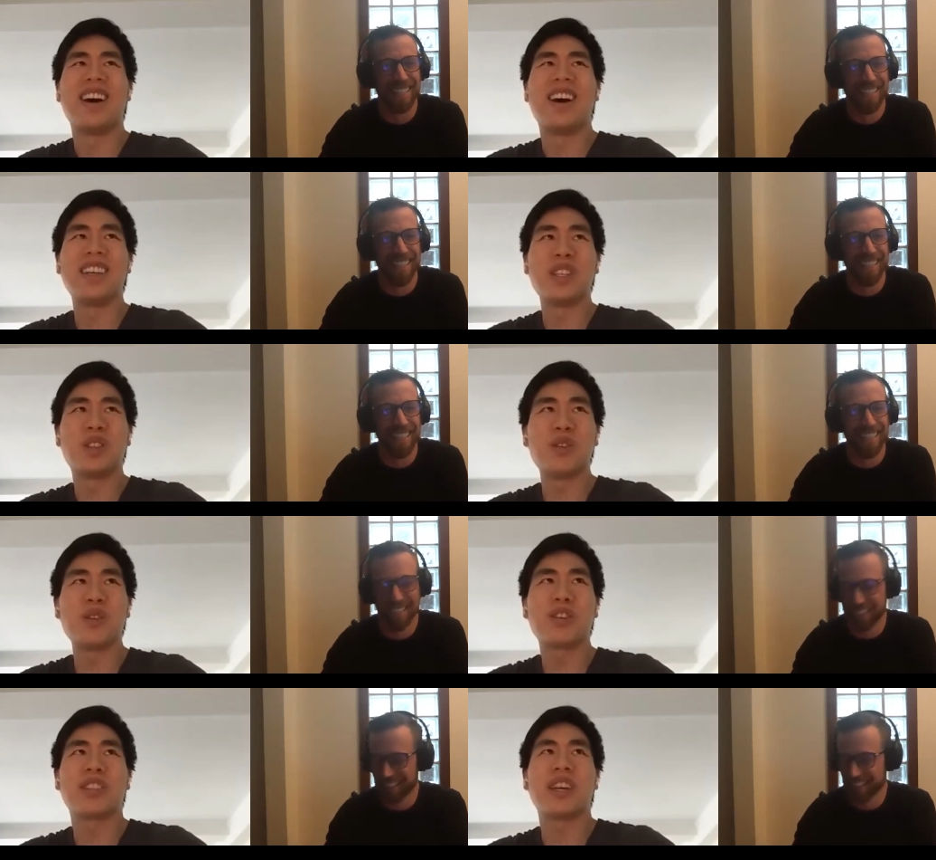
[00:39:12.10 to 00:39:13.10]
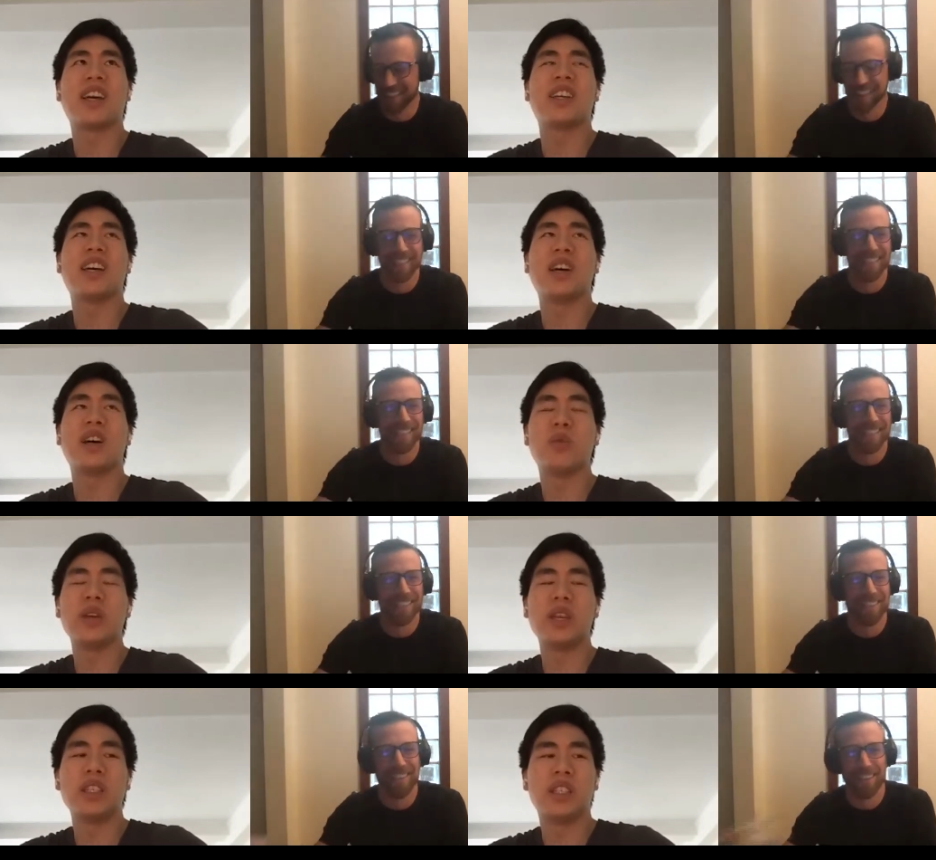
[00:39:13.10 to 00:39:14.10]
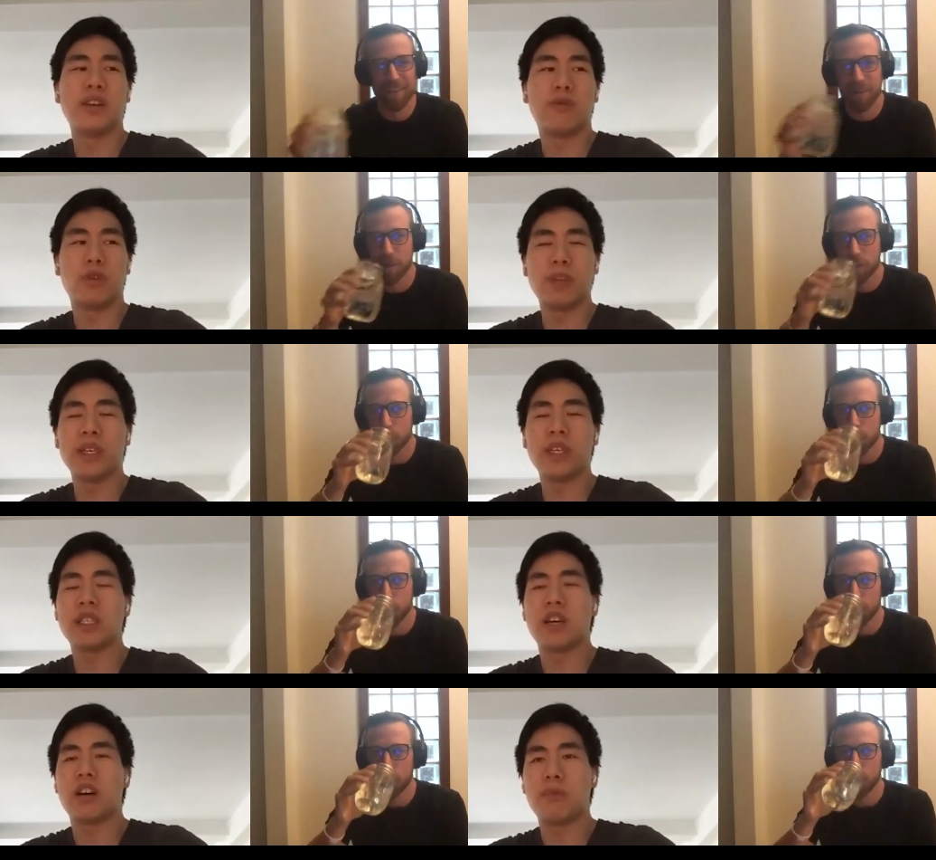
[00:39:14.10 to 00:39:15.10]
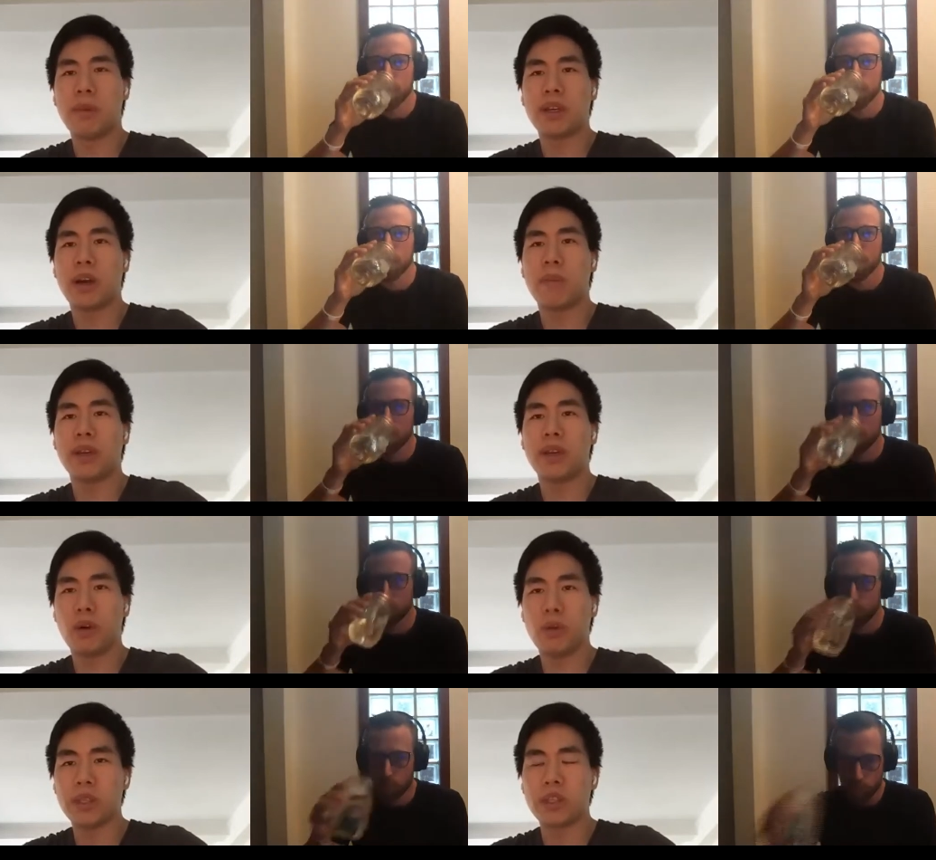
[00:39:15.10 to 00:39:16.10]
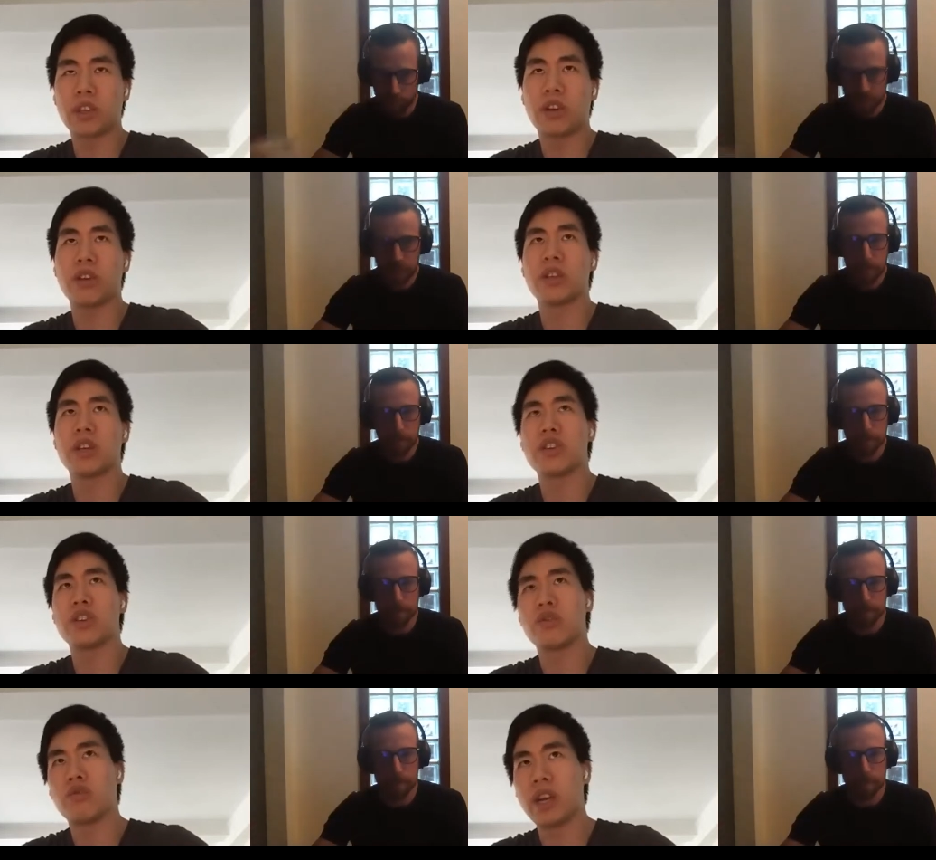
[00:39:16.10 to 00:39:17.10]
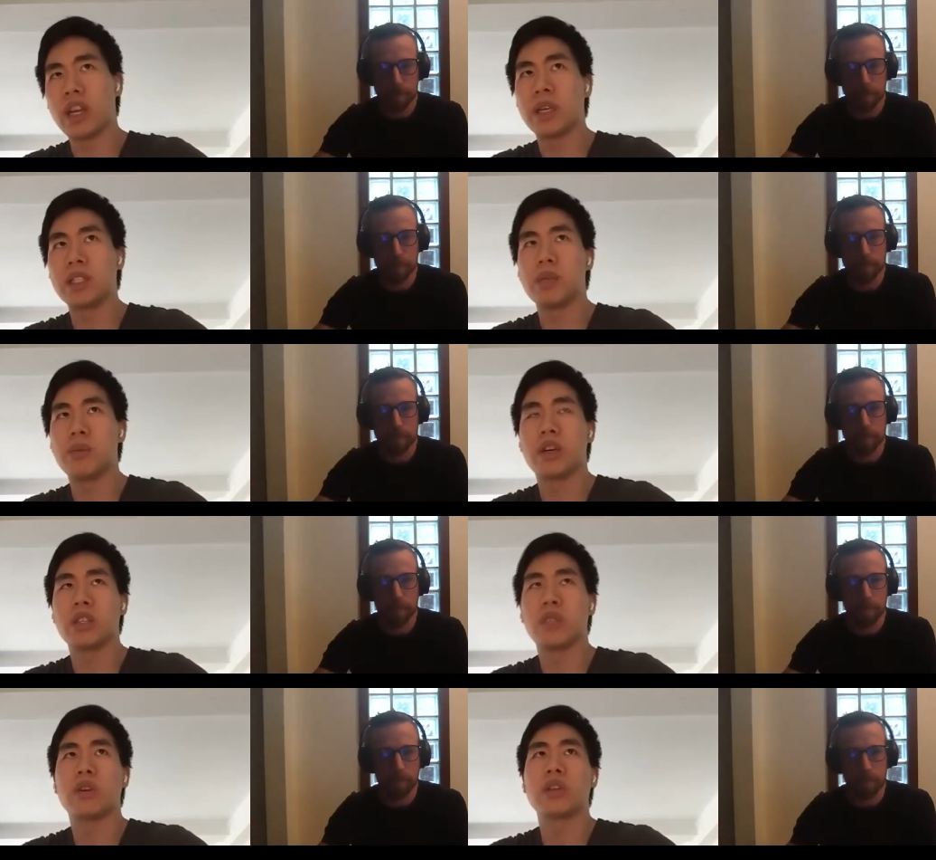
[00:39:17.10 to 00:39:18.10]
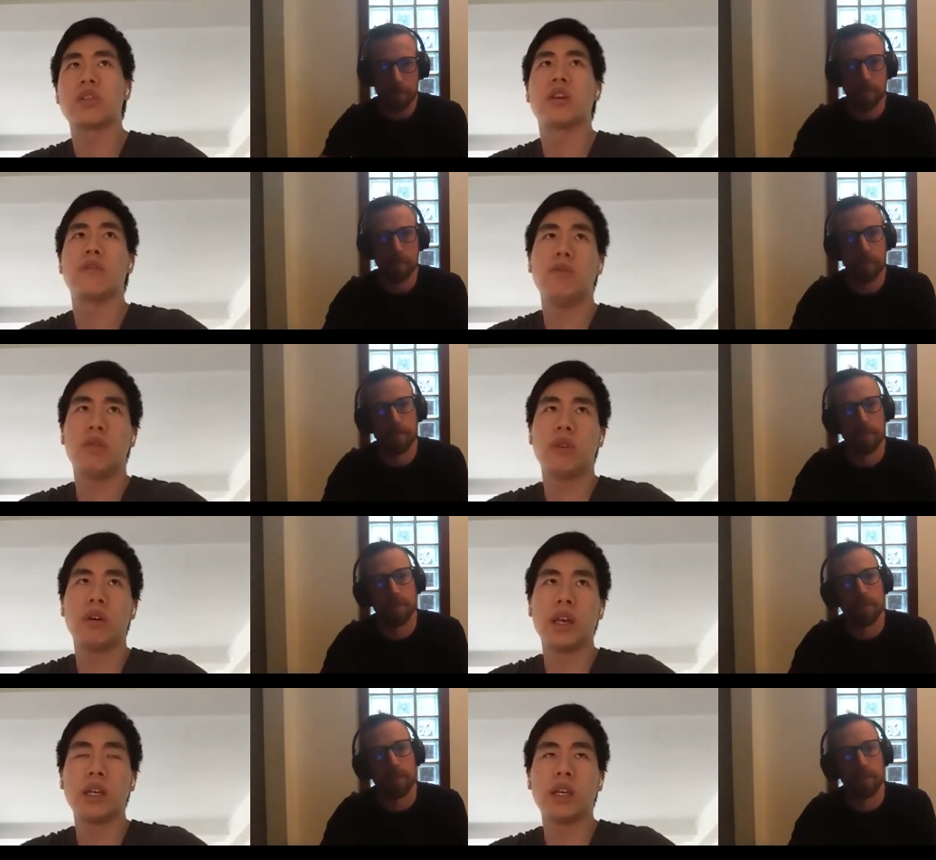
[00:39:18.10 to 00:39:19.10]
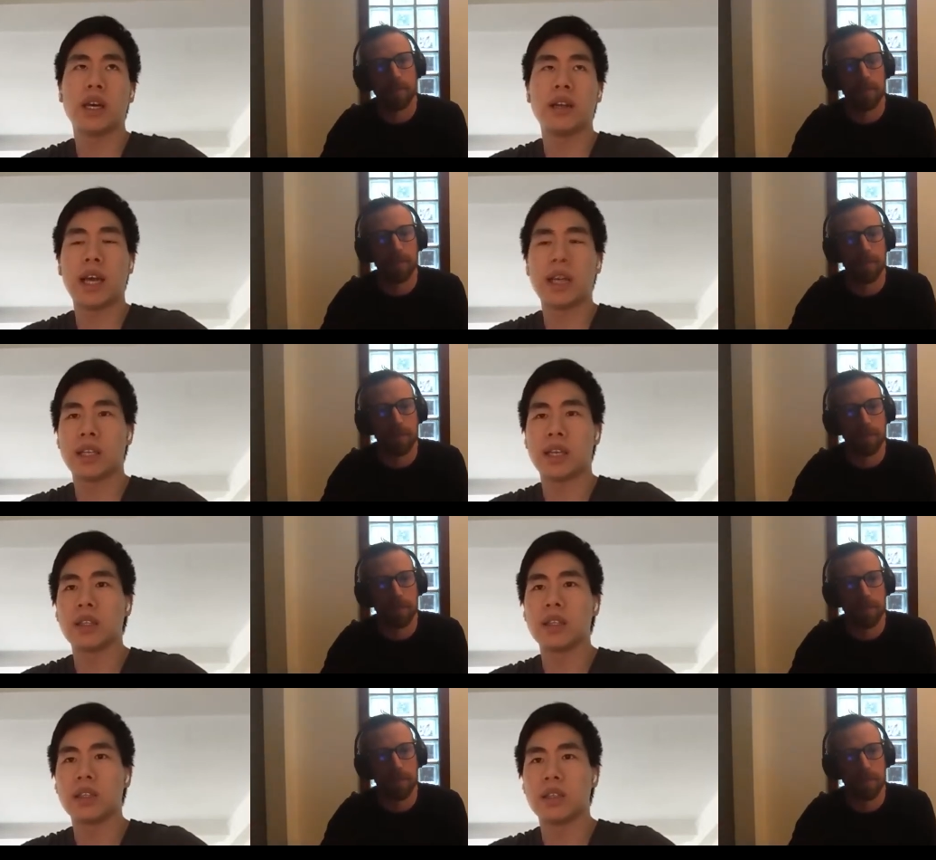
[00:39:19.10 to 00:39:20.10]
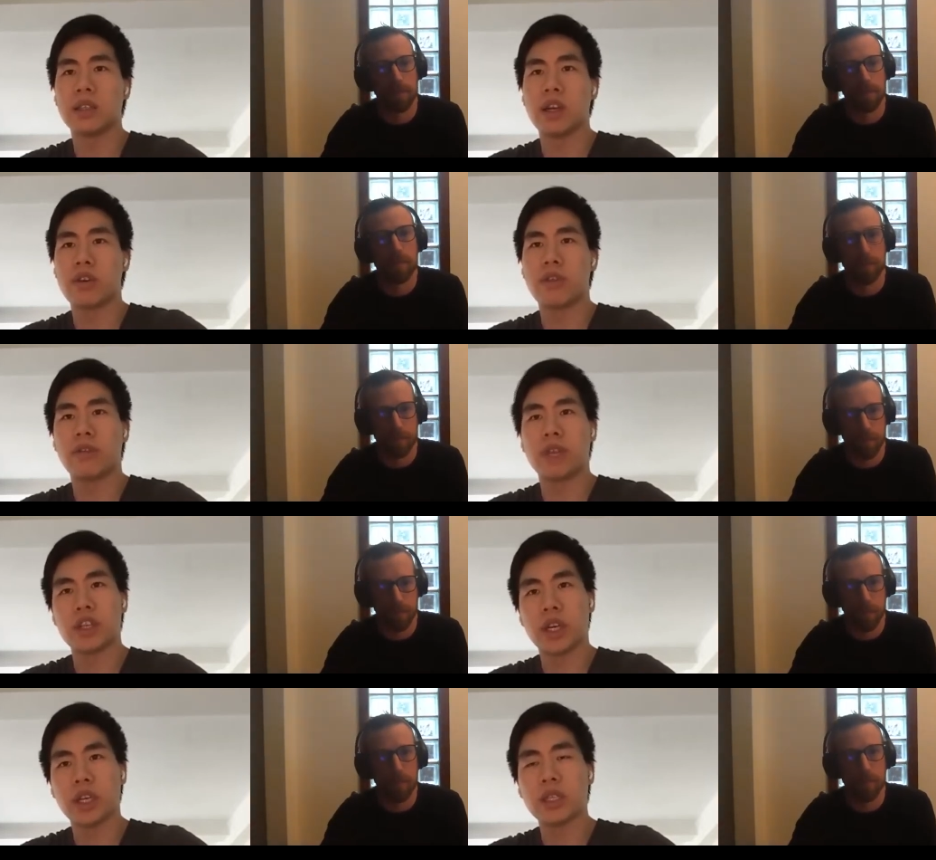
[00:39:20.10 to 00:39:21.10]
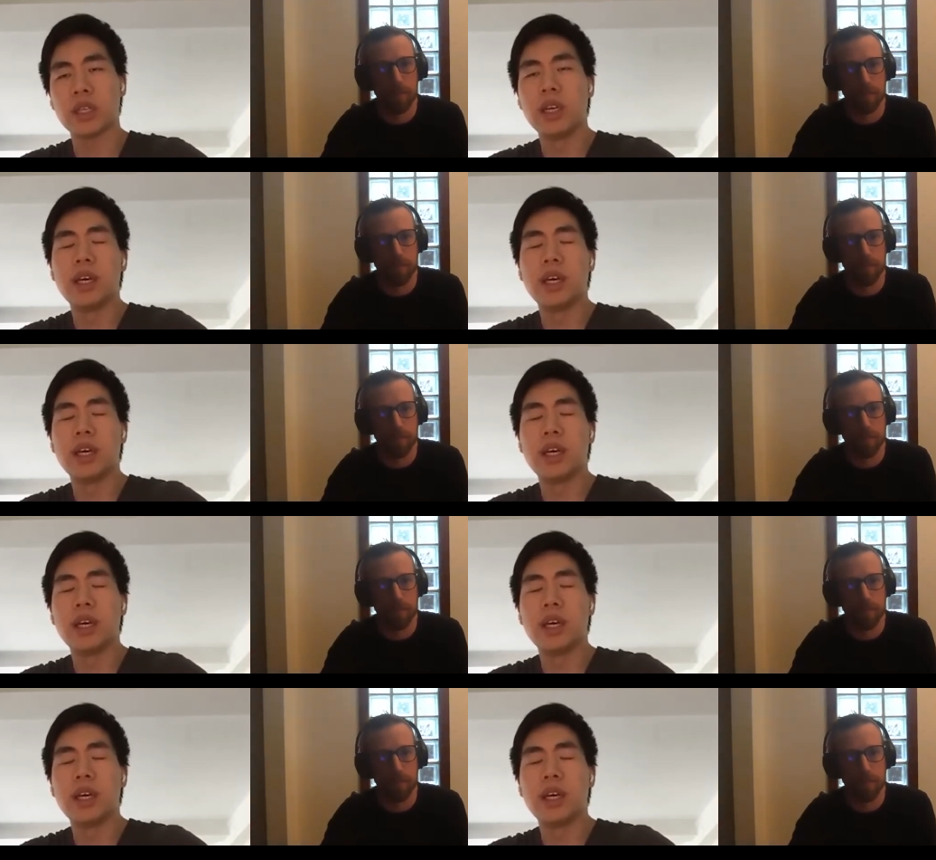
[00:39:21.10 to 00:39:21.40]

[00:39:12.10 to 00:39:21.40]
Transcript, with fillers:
Speaker 1: On the institutional side, uh, we did a forty million dollars public company whole business securitization rated by D B R S Morningstar for a uh, NASDAQ listed restaurant franchise.